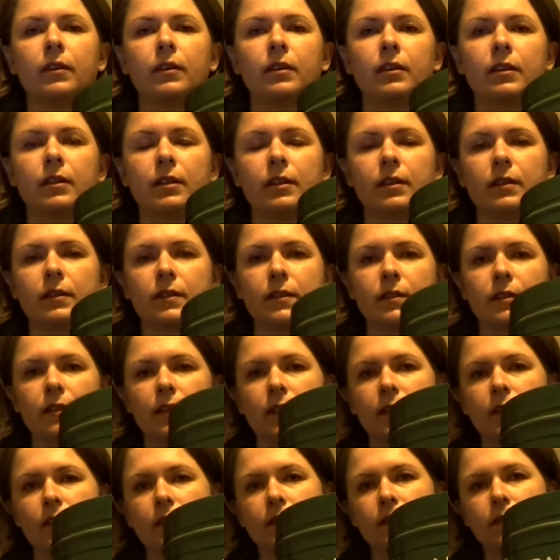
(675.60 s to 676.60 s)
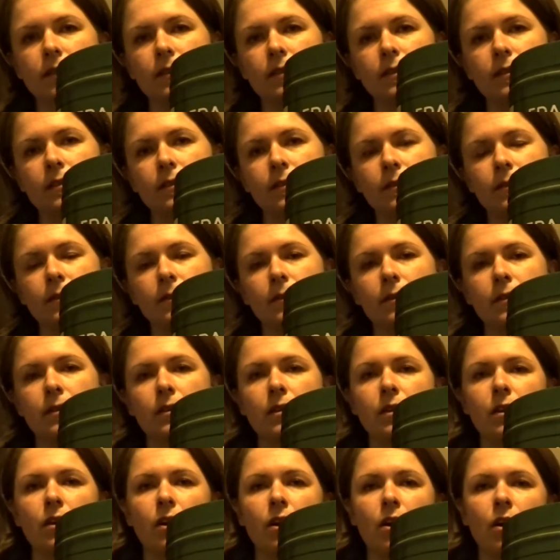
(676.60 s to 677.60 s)
it states
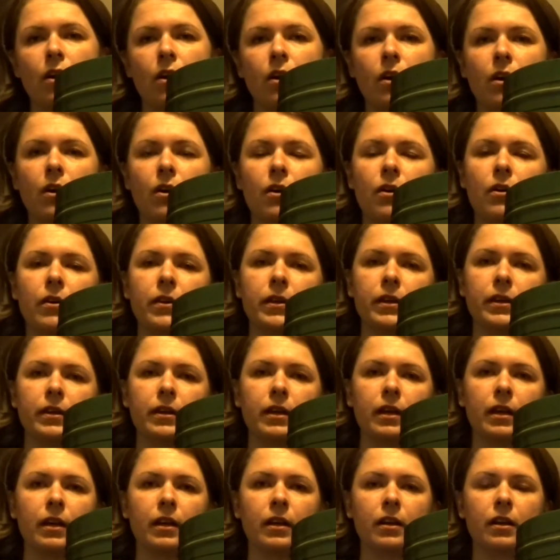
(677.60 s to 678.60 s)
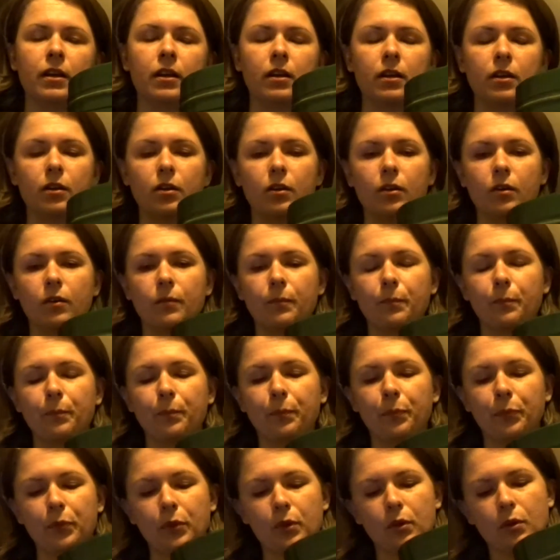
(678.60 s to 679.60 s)
on the can
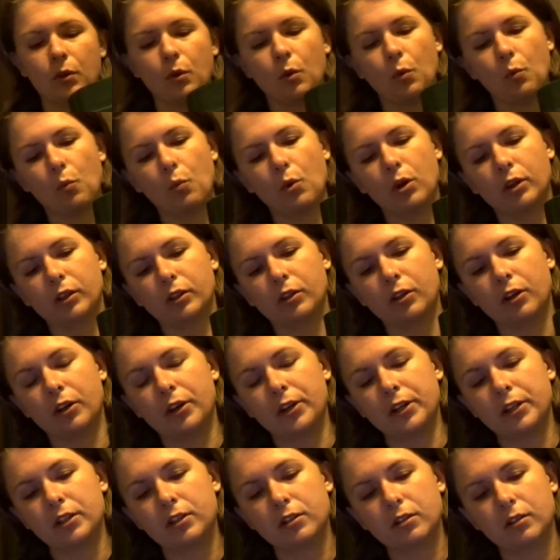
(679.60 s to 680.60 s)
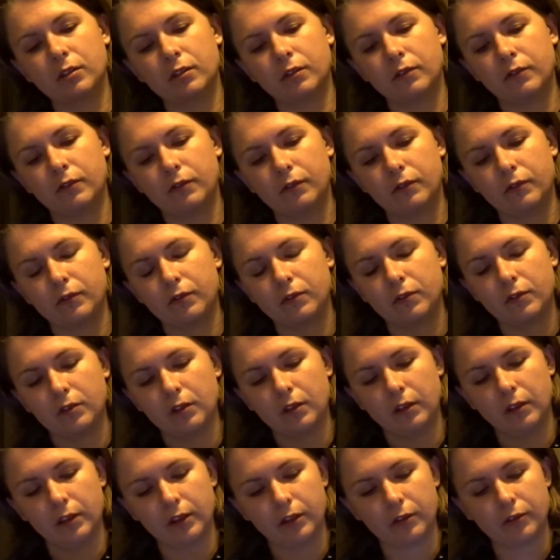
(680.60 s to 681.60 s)
what kind of
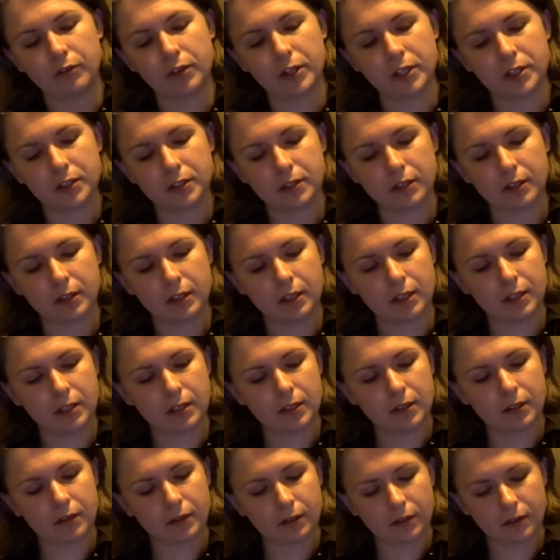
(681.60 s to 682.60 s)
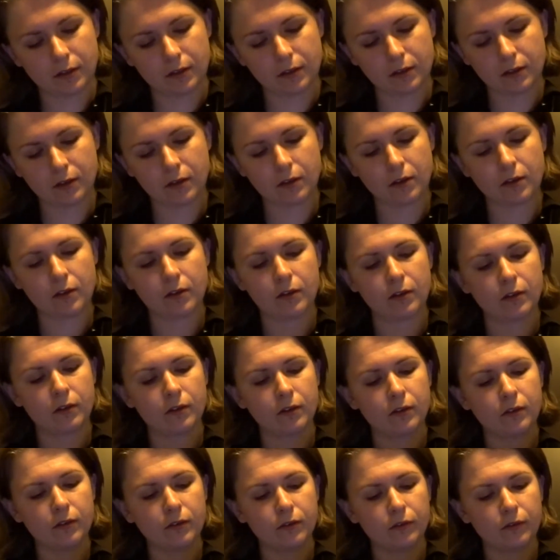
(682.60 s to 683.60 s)
licorice it is.
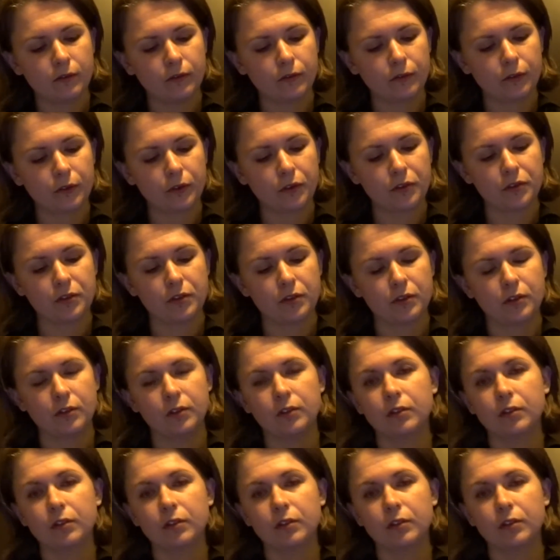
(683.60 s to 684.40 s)
Franse